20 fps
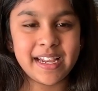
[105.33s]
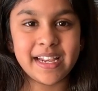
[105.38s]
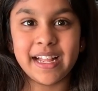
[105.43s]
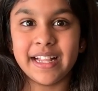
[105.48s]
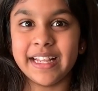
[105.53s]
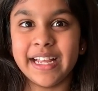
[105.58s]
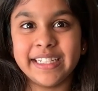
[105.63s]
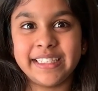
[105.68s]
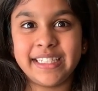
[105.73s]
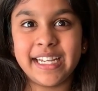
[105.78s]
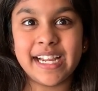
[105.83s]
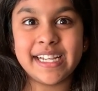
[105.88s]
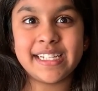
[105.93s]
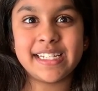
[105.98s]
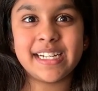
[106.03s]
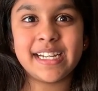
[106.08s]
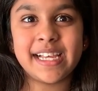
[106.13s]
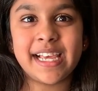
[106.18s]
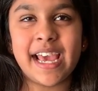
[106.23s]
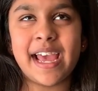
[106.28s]
Now let's
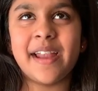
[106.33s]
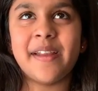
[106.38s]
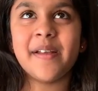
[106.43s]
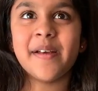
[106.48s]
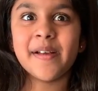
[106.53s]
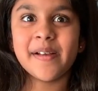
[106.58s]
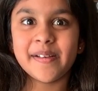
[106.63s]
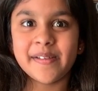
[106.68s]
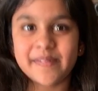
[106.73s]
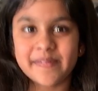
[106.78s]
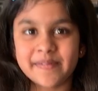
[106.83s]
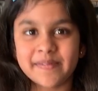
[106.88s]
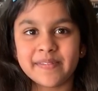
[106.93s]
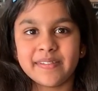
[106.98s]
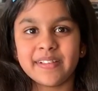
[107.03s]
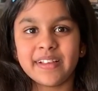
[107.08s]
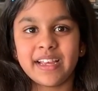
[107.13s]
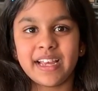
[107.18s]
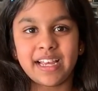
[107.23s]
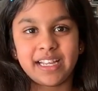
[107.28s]
test it again.
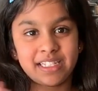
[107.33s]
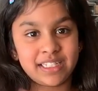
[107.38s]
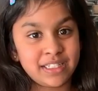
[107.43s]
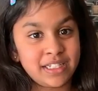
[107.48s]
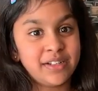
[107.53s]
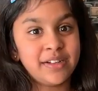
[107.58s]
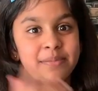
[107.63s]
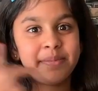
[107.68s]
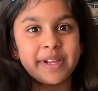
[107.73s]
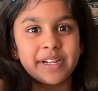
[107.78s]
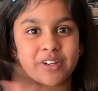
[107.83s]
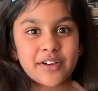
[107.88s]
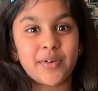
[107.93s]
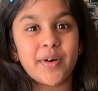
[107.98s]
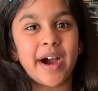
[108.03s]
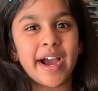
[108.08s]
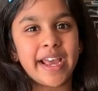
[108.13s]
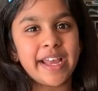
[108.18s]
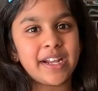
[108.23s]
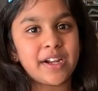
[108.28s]
It's a little bit
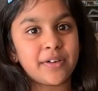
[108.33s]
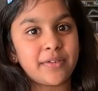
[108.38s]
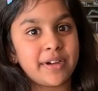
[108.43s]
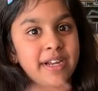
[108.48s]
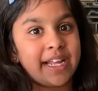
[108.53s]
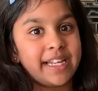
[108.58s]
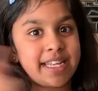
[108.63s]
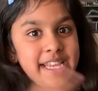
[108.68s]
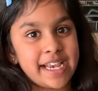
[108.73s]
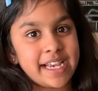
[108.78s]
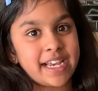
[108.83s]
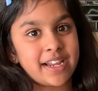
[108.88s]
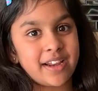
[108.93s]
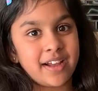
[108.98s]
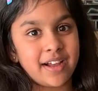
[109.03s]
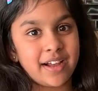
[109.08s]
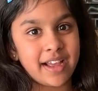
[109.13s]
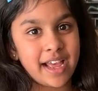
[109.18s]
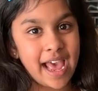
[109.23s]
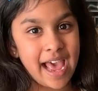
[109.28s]
quieter when I take it
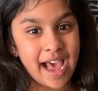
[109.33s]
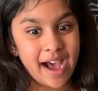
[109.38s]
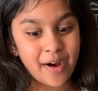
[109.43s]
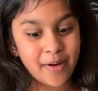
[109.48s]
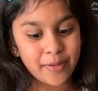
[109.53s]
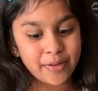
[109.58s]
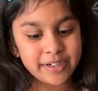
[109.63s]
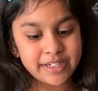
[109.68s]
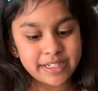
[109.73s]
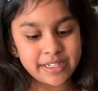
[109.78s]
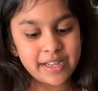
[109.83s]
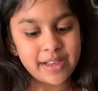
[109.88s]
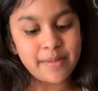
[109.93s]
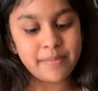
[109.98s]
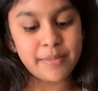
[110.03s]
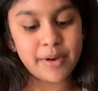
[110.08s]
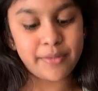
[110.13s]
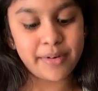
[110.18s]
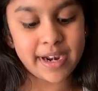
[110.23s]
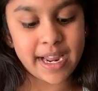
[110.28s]
out,
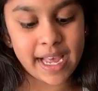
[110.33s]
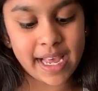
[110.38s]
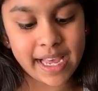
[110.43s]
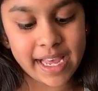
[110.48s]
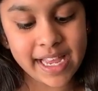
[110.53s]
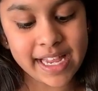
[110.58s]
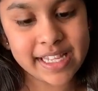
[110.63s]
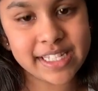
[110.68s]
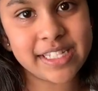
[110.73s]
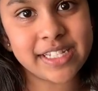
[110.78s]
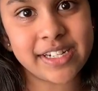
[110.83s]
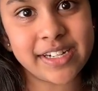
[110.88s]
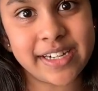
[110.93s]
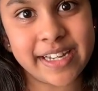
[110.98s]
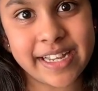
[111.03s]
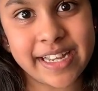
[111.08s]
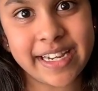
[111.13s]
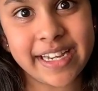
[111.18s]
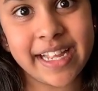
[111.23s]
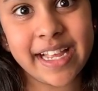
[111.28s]
but when I insert
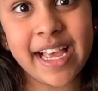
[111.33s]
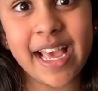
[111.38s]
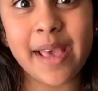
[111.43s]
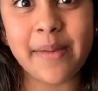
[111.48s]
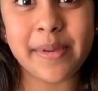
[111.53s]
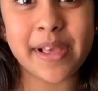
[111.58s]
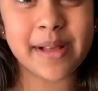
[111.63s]
it, it